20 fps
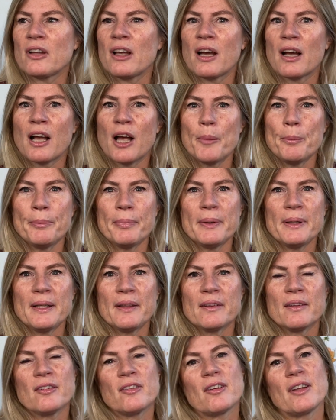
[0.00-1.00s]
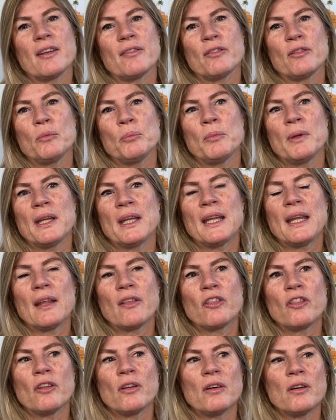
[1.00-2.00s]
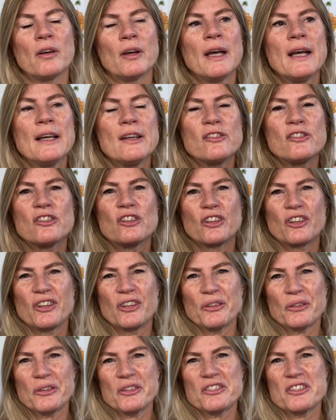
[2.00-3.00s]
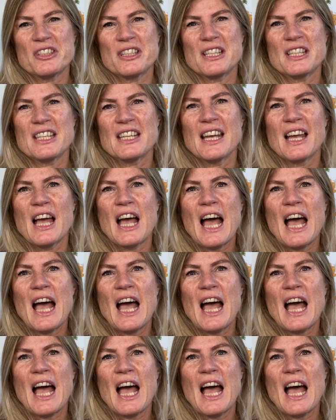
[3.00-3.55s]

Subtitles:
a company that's given me the security,